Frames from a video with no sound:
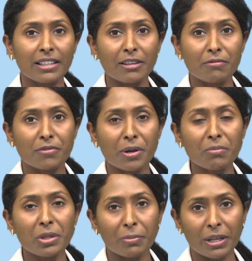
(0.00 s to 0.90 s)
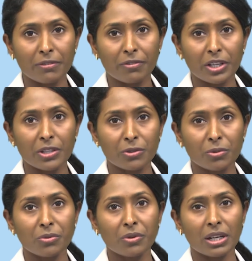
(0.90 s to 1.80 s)
thing from the periphery
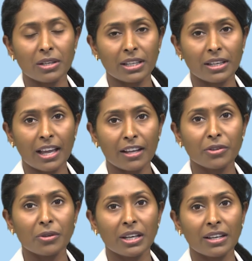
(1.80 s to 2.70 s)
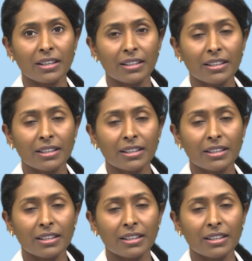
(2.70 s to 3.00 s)
through a cannula.